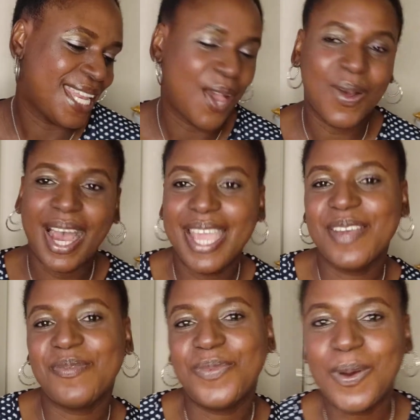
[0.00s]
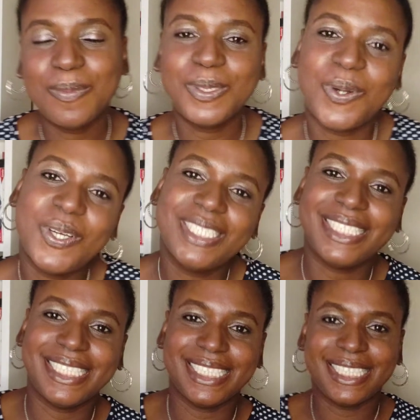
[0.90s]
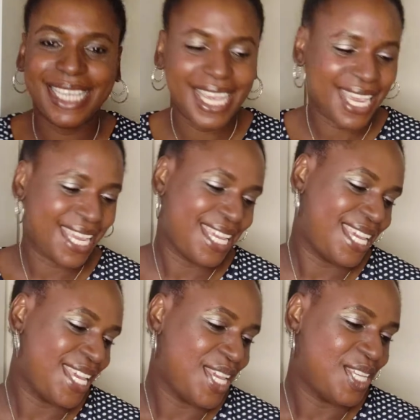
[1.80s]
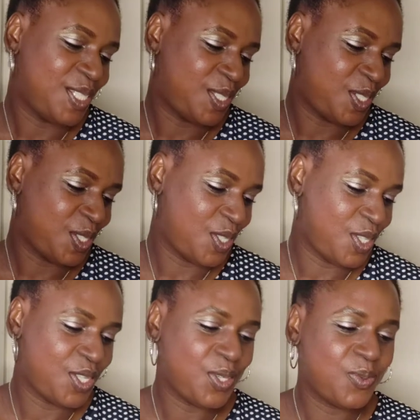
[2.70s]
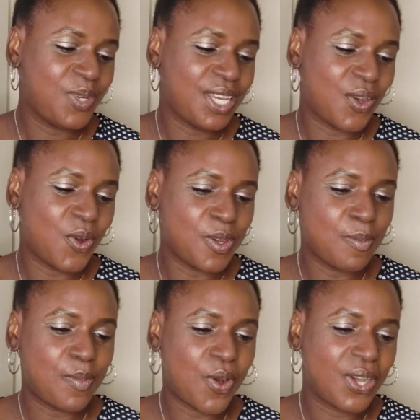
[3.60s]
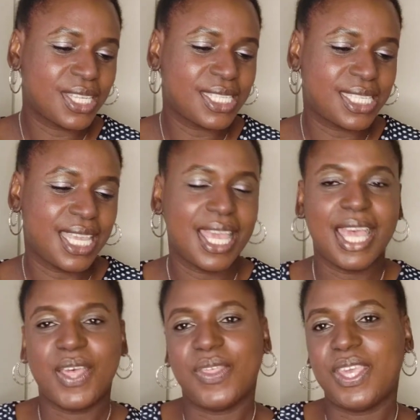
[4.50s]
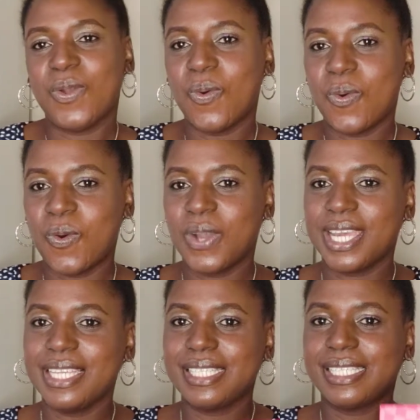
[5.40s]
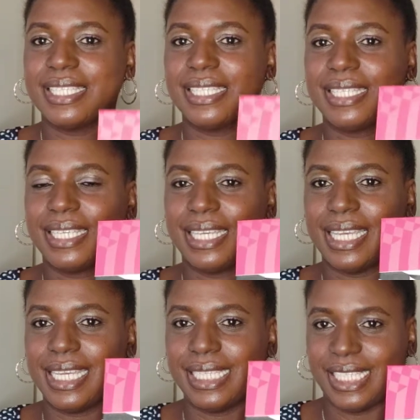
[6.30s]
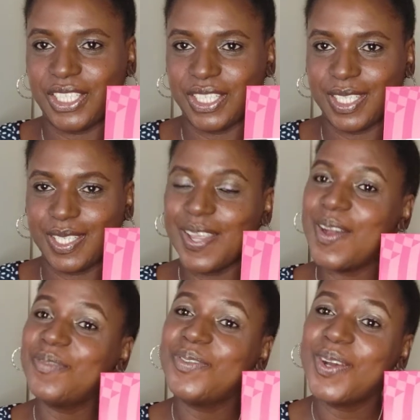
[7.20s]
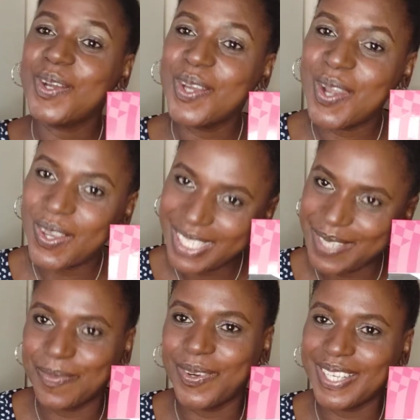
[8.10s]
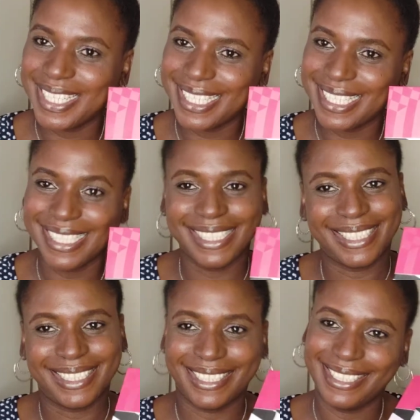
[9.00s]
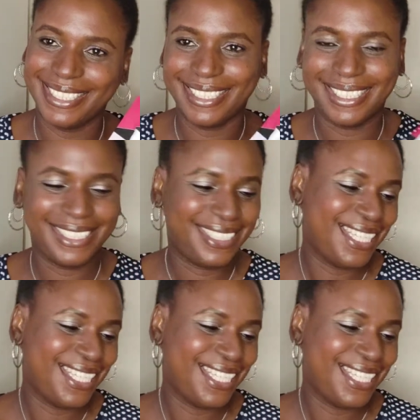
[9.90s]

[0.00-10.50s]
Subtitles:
Now, I have popped on today to unbox the August edition of Glossybox.